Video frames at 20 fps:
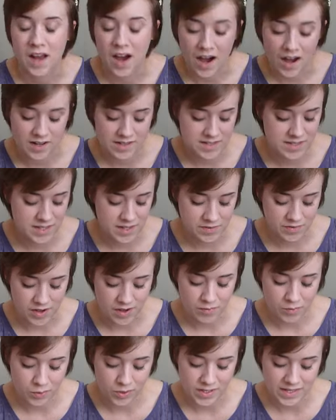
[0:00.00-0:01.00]
not if
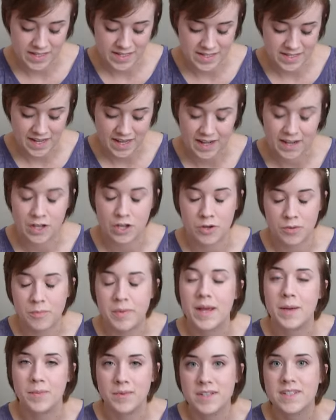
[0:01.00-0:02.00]
you have oily skin, and you'd
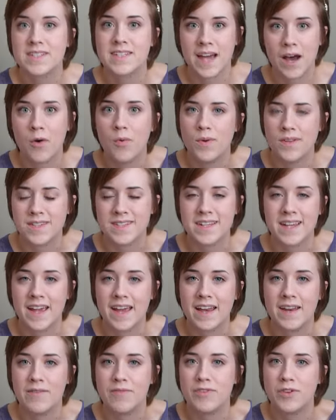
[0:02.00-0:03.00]
be able to tell once
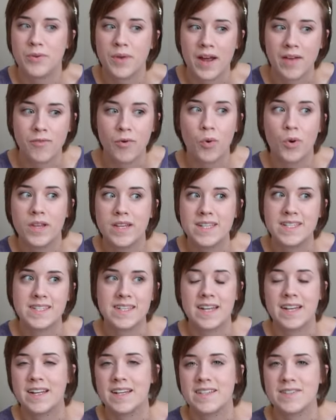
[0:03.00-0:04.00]
again if you'd have oily
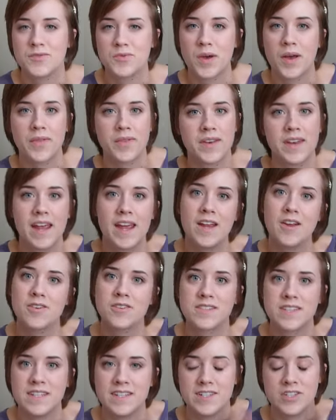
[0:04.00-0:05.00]
skin because throughout the day
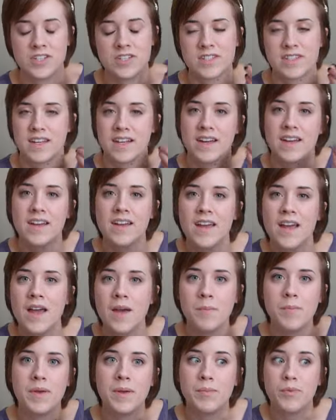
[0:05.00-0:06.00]
your skin is just going to
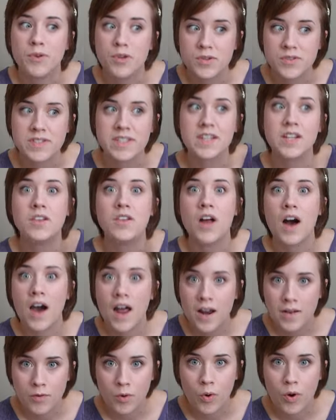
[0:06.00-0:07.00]
be producing a
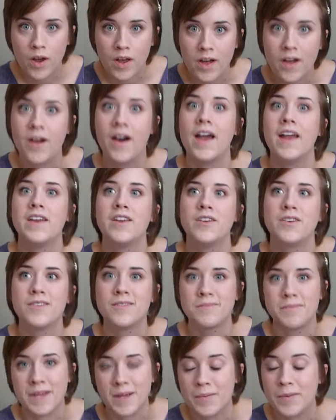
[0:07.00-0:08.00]
lot of oil, and
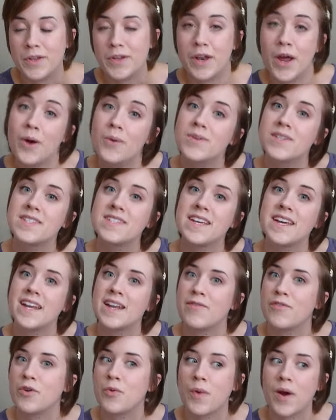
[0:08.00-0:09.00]
you'll be able to notice
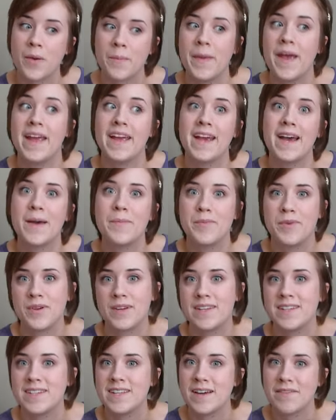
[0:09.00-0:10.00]
it. If you wear makeup, you
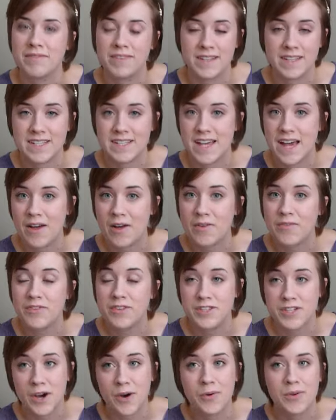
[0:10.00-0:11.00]
could definitely tell. If
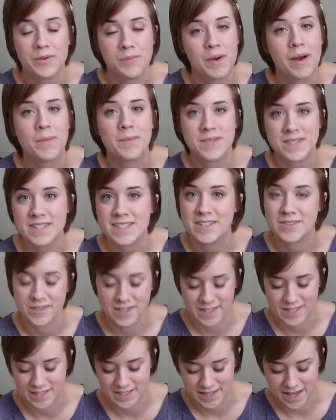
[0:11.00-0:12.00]
you don't, you probably still
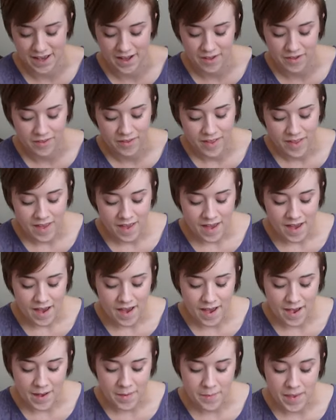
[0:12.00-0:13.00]
can tell.
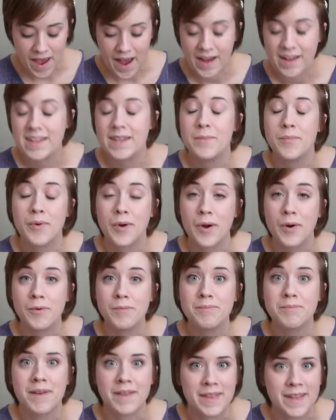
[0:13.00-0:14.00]
Acne
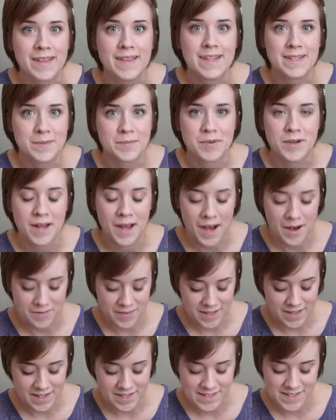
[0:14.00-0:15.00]
prone, I think that's pretty
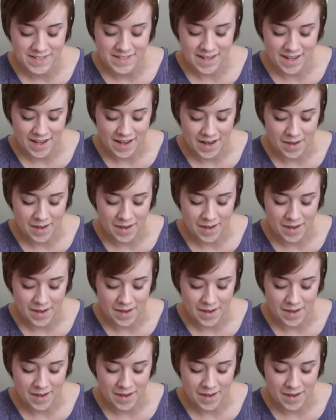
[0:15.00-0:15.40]
obvious.